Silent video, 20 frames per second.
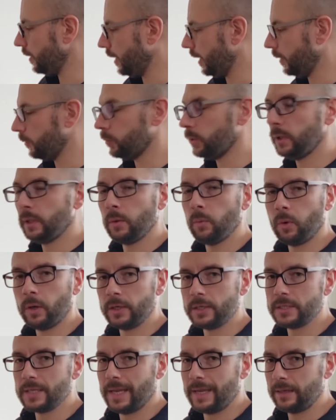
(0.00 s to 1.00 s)
I really
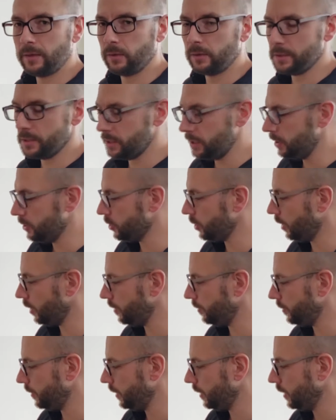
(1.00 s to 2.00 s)
wanted to end on C
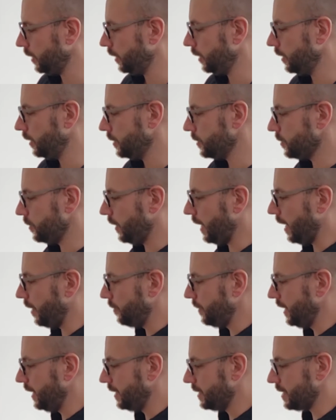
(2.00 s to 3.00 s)
sharp. So that
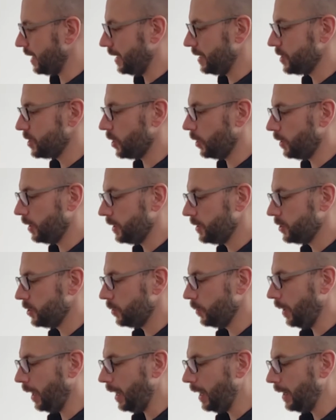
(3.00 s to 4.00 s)
means I started
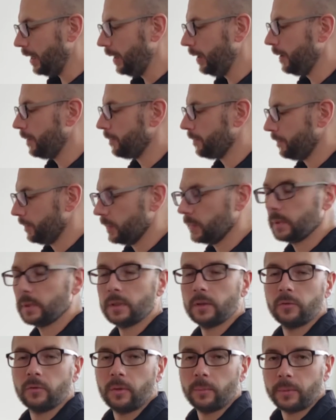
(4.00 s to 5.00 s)
too high,
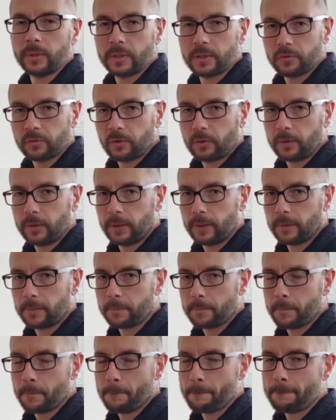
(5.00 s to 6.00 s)
so I'm gonna start here.
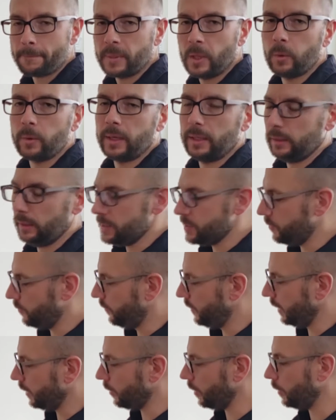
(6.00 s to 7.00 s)
Okay, let's
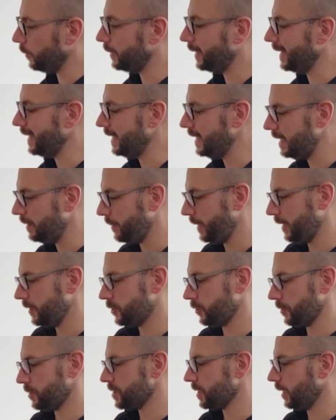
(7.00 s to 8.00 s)
figure out the E
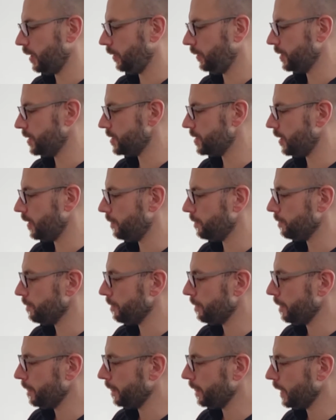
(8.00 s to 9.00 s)
major scale this time.
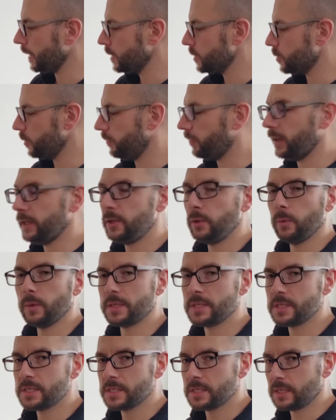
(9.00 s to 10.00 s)
So if I do a
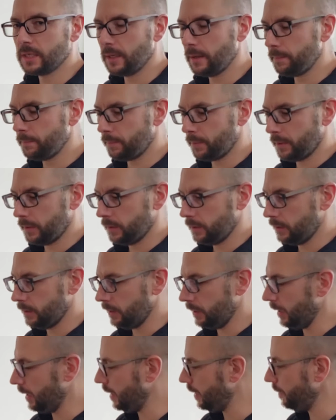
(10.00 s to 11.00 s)
skip
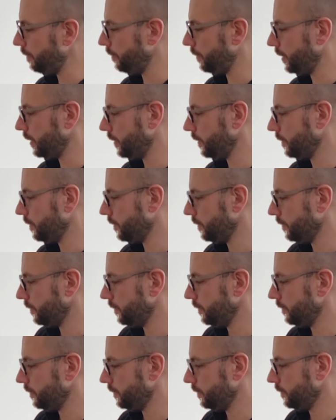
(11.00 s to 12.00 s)
up,
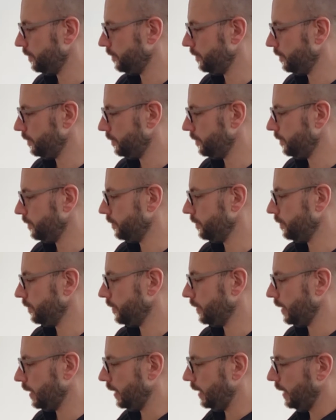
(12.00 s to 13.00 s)

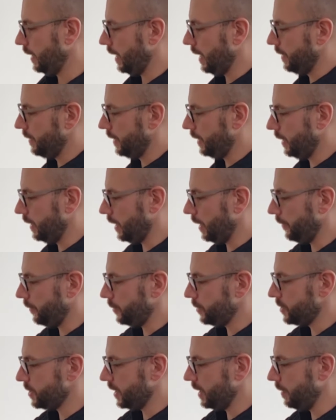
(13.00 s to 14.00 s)
and then
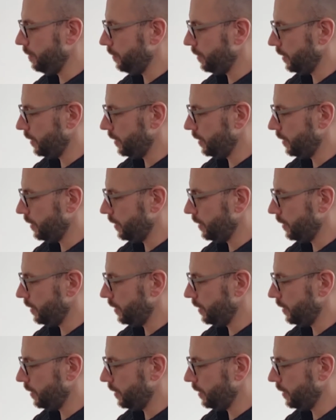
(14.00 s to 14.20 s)
another skip,